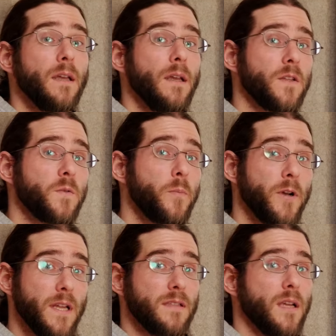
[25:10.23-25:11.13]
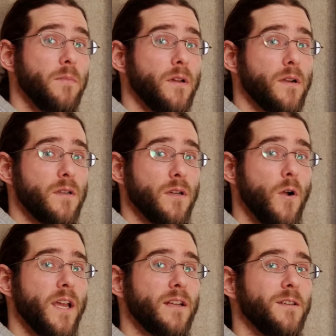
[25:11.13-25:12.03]
It's pretty similar to
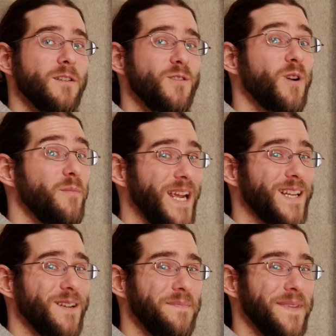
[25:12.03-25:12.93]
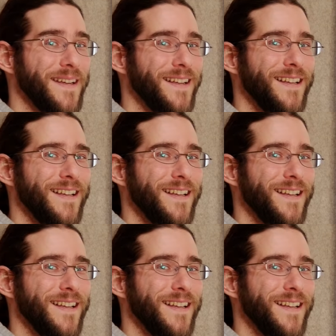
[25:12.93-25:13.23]
going to do or make something.